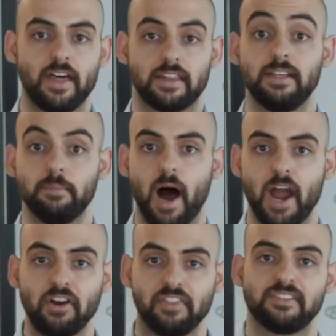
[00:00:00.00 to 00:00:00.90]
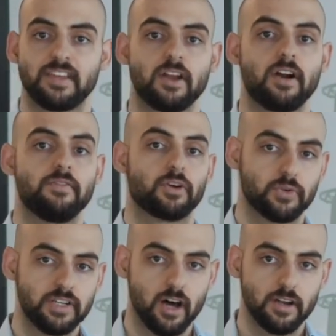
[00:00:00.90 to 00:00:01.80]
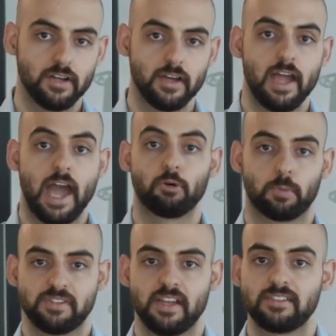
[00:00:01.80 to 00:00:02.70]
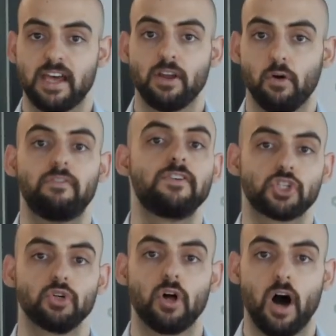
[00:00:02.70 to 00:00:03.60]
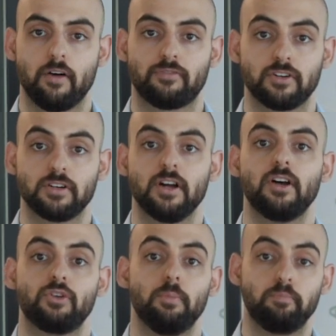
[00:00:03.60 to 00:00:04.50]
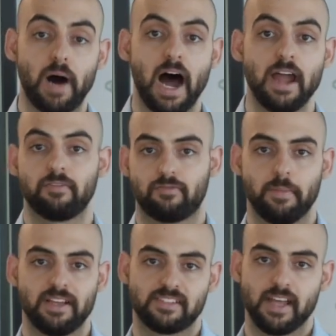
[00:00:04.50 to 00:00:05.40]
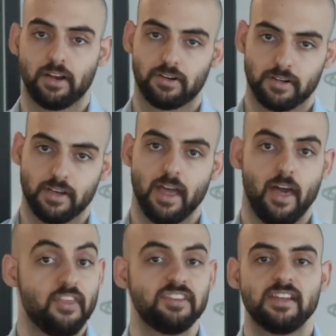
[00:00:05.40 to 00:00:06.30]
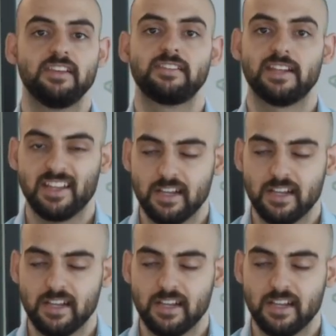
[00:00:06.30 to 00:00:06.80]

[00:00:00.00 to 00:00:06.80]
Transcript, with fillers: that the buyer and the seller have agreed on, and represents an official offer to buy from a seller. This is an